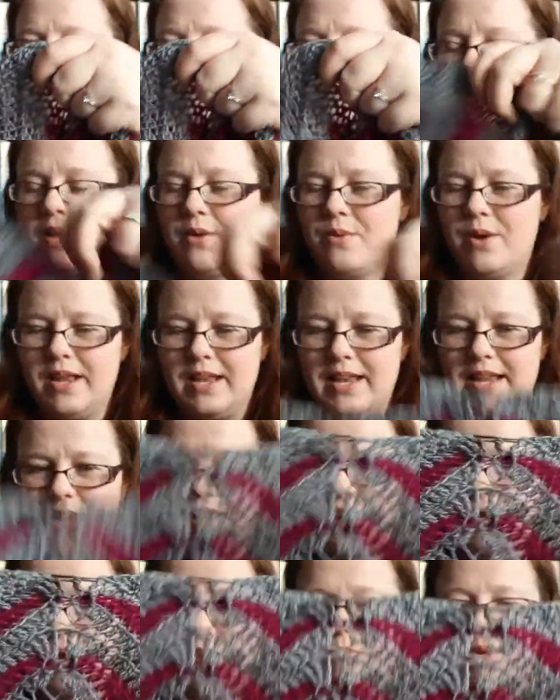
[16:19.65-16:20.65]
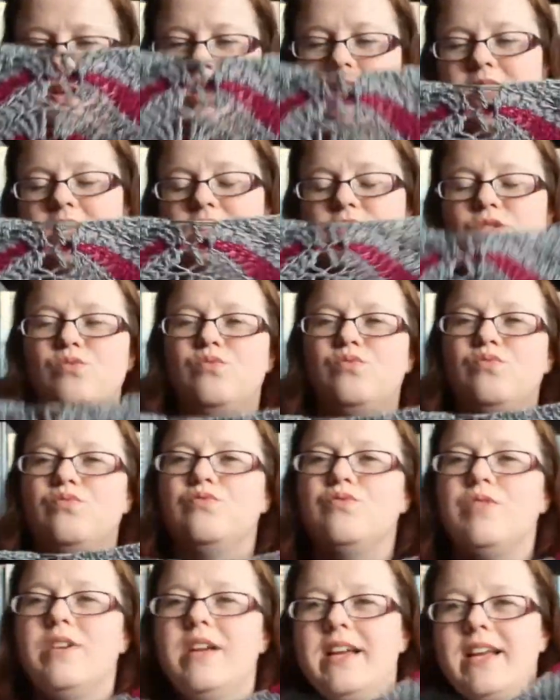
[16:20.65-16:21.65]
but I quite like it because it's
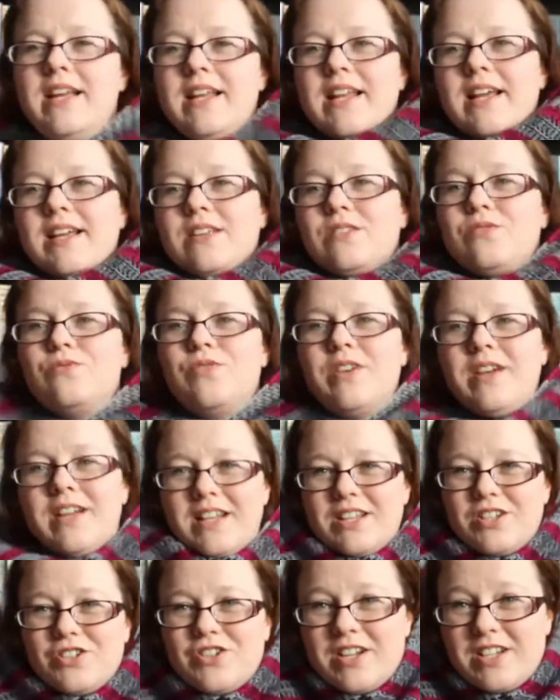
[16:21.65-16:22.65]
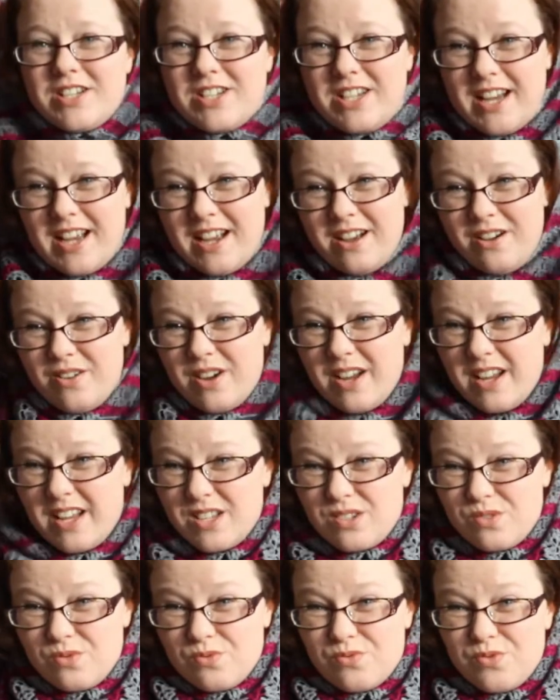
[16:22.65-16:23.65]
really stretched it out.
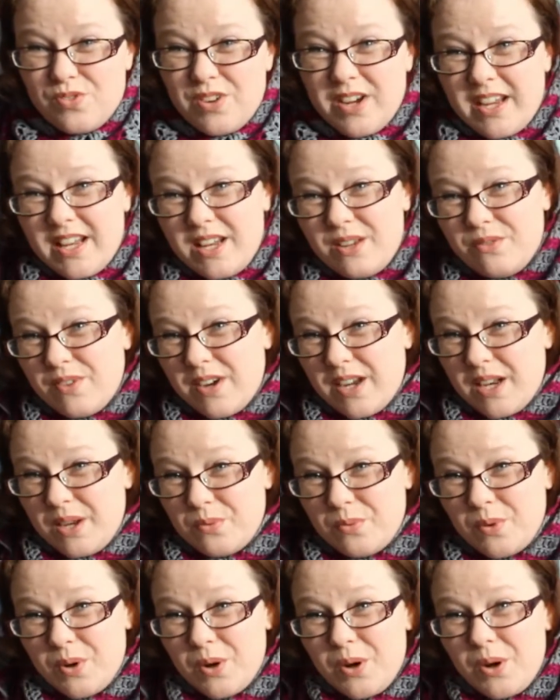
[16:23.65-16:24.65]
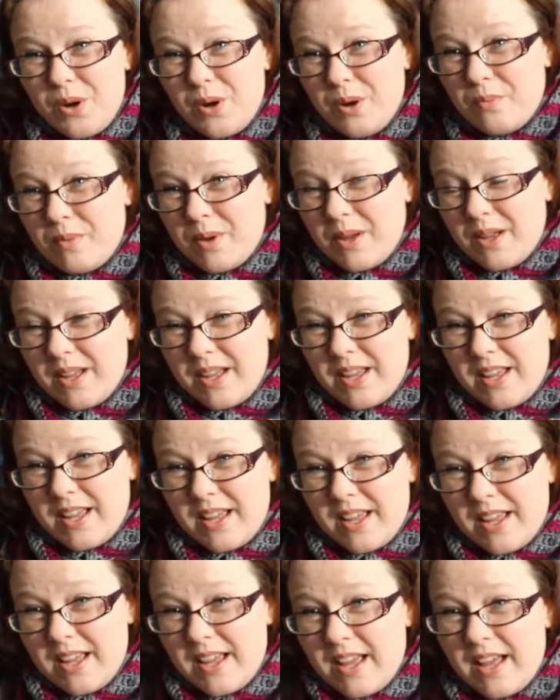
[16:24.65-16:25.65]
It's really warm.
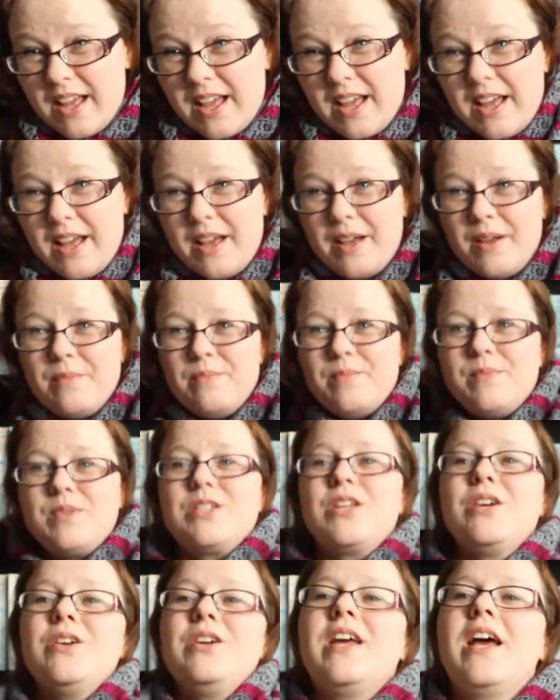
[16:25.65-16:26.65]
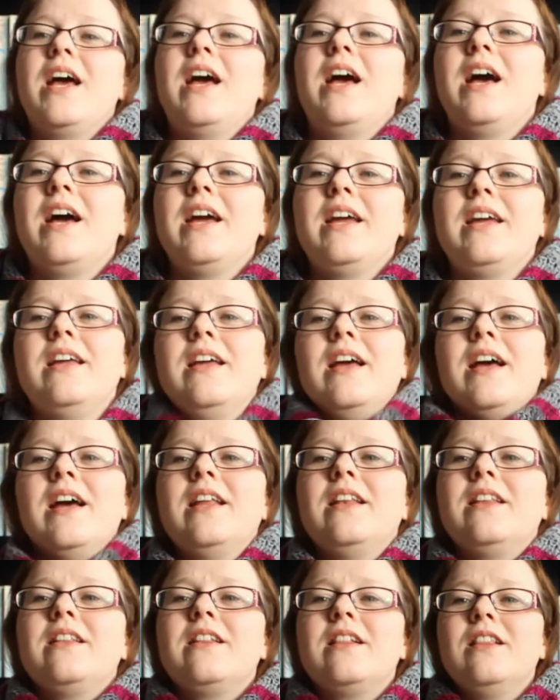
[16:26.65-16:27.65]
So yeah,
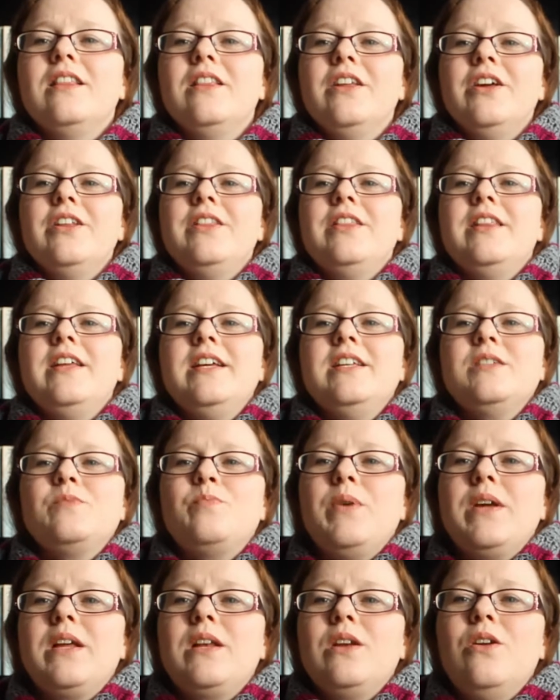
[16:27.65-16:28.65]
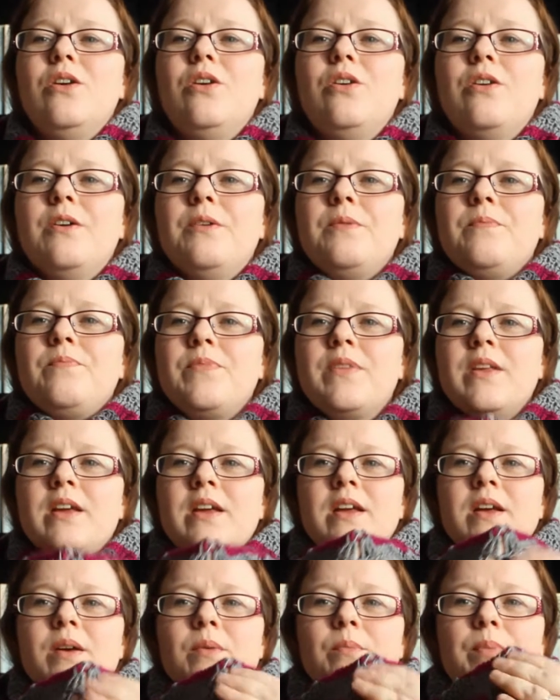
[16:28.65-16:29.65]
I learnt these big long
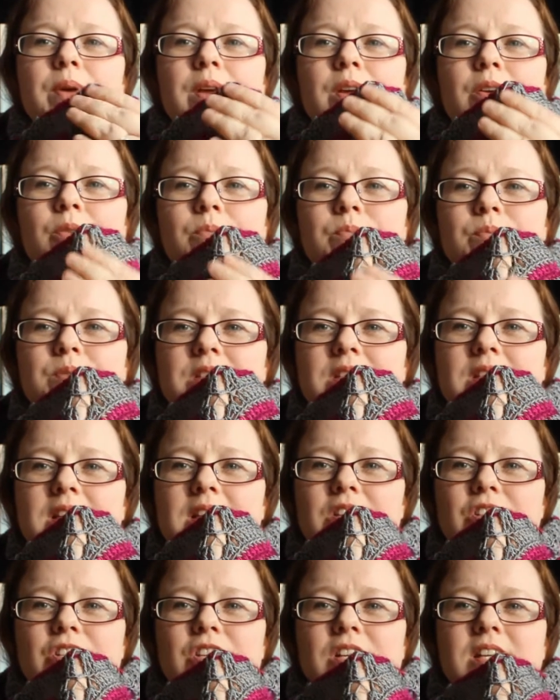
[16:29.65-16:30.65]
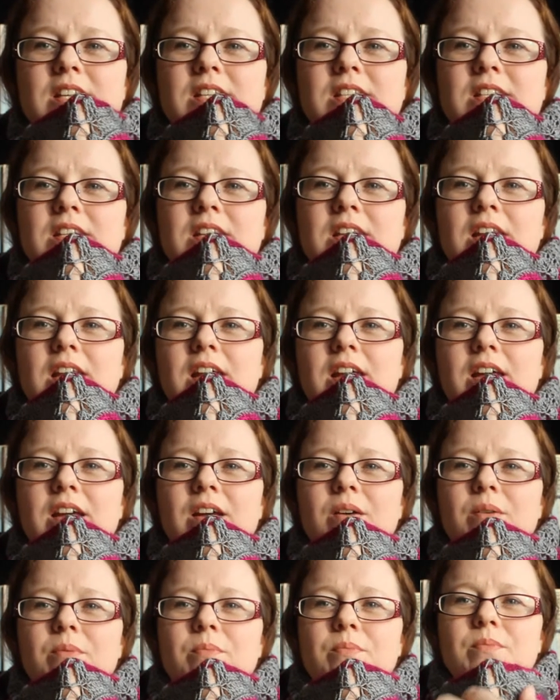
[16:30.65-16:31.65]
pick-up stitches
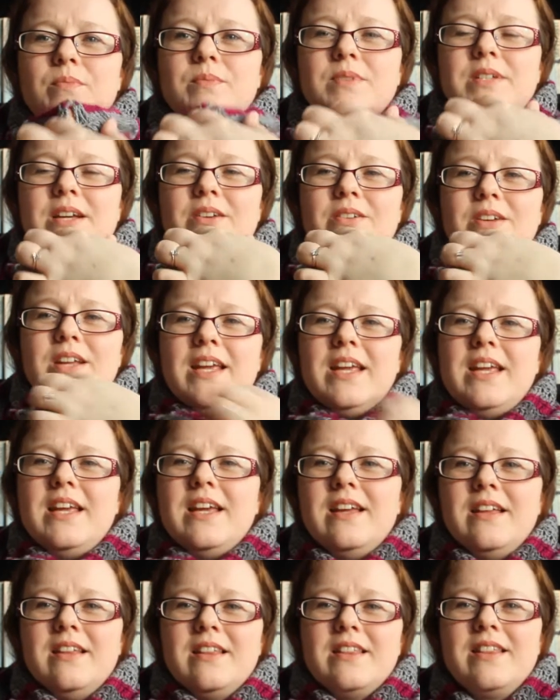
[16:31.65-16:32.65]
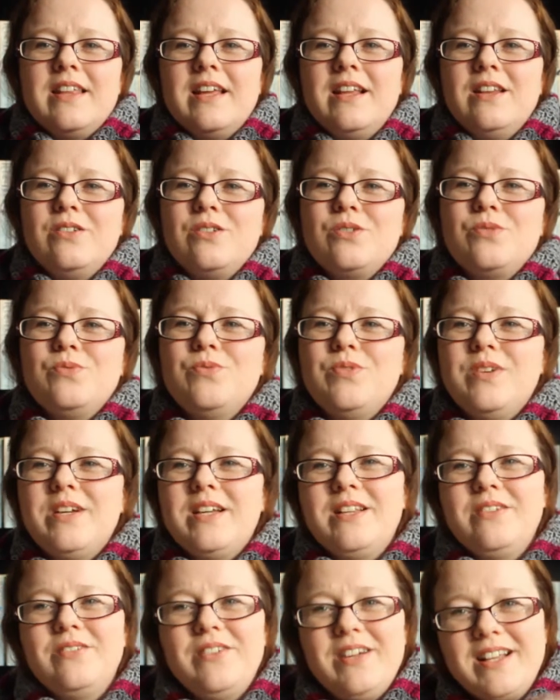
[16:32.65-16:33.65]
down here. They look
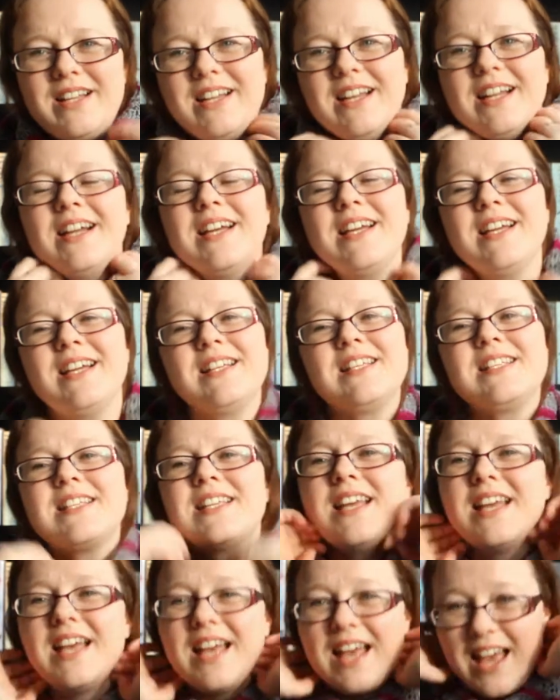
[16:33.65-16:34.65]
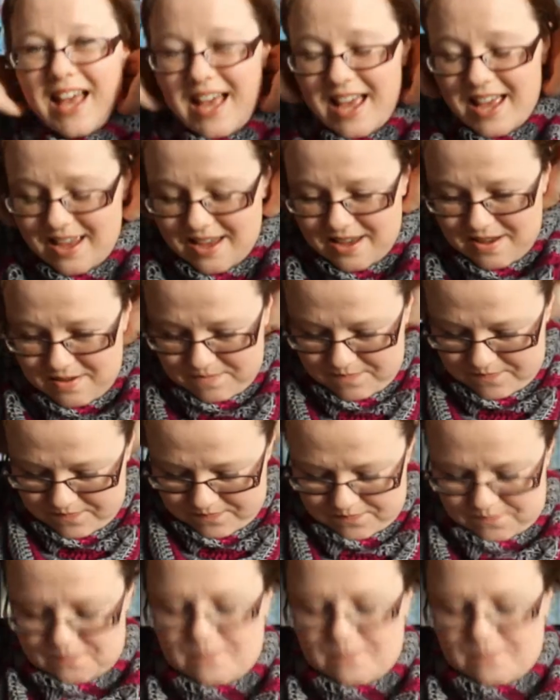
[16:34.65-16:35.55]
really nice. And